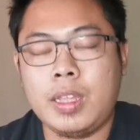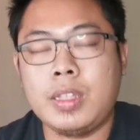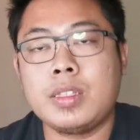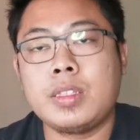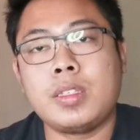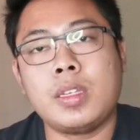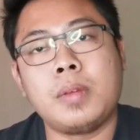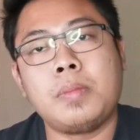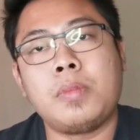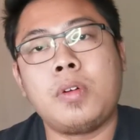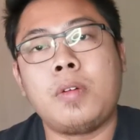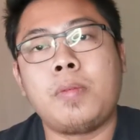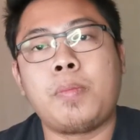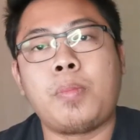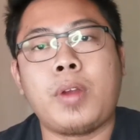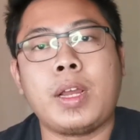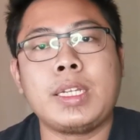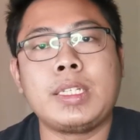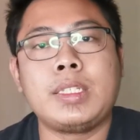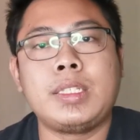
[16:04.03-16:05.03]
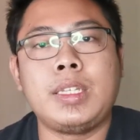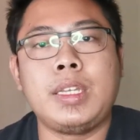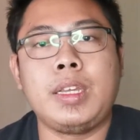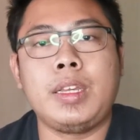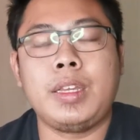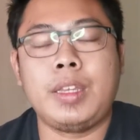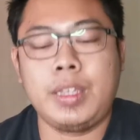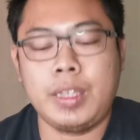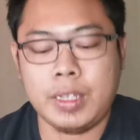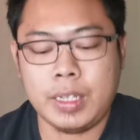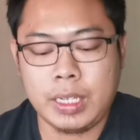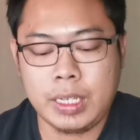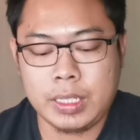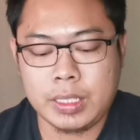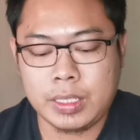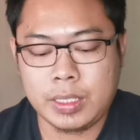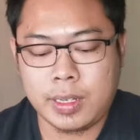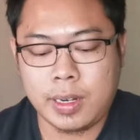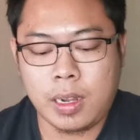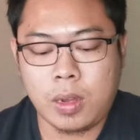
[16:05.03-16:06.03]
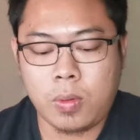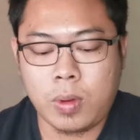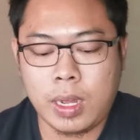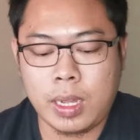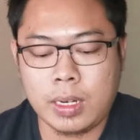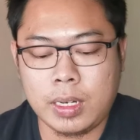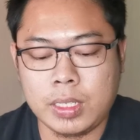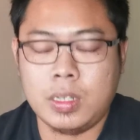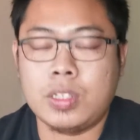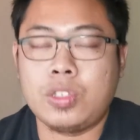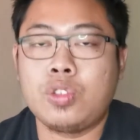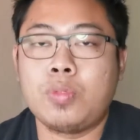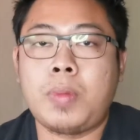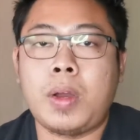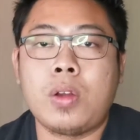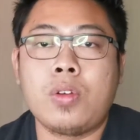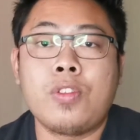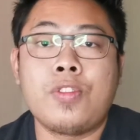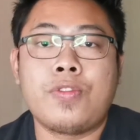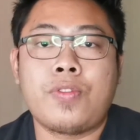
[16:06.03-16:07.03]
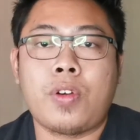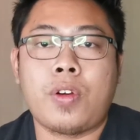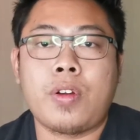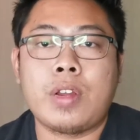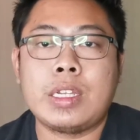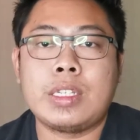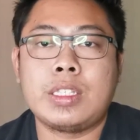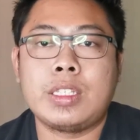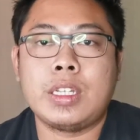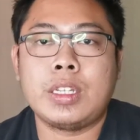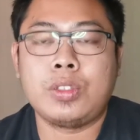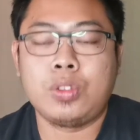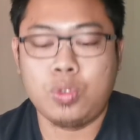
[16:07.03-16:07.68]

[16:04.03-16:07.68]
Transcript: In terms of pricing here in Sarawak, the Subaru Forester